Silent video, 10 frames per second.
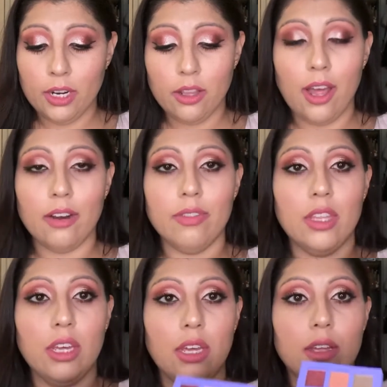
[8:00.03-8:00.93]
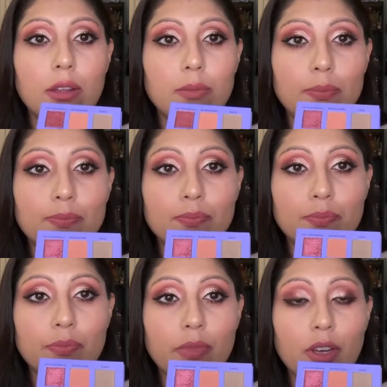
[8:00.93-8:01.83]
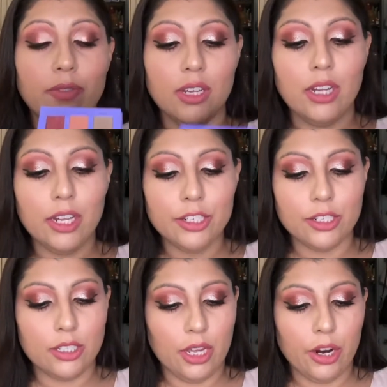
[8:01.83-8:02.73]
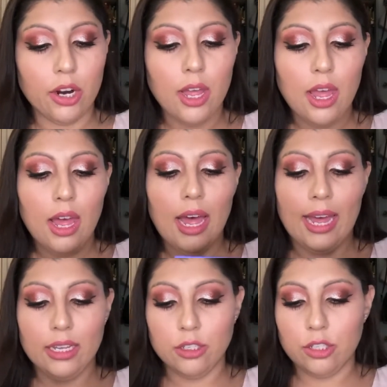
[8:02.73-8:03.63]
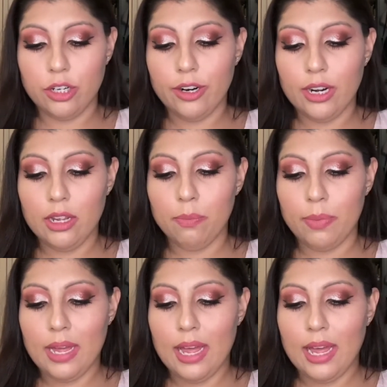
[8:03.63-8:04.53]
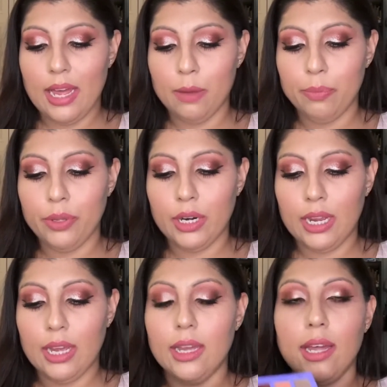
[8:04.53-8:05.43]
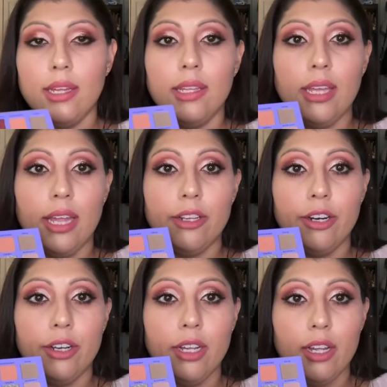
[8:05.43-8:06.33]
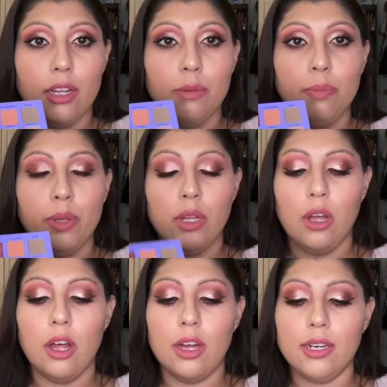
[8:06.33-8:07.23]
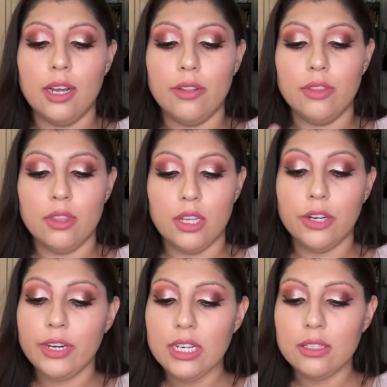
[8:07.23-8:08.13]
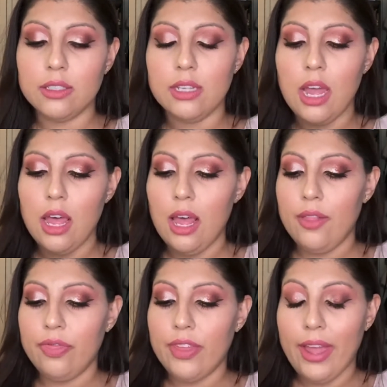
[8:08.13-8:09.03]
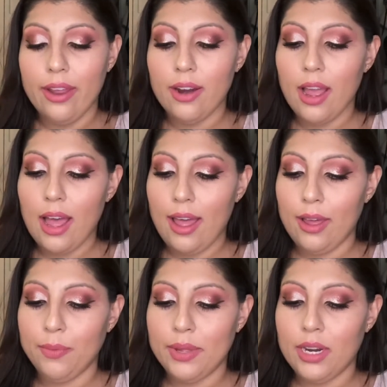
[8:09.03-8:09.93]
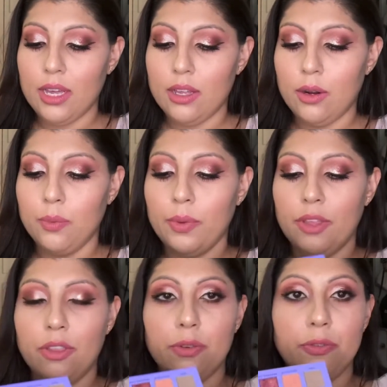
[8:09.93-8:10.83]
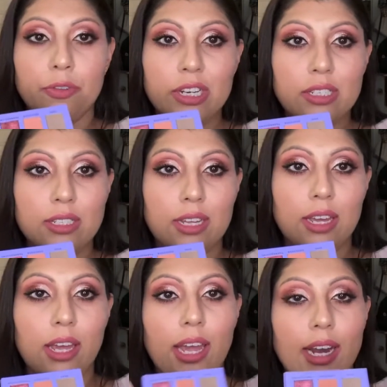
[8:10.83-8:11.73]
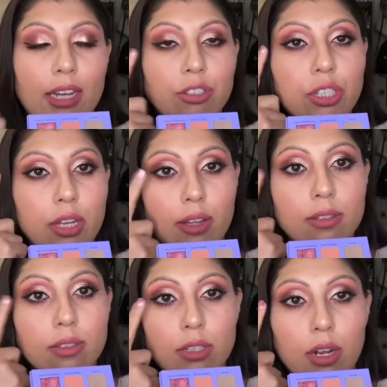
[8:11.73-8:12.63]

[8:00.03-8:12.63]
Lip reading: a lot of the colors here. I started by putting Geller Cup on the crease. Then I went in with Freezy and I just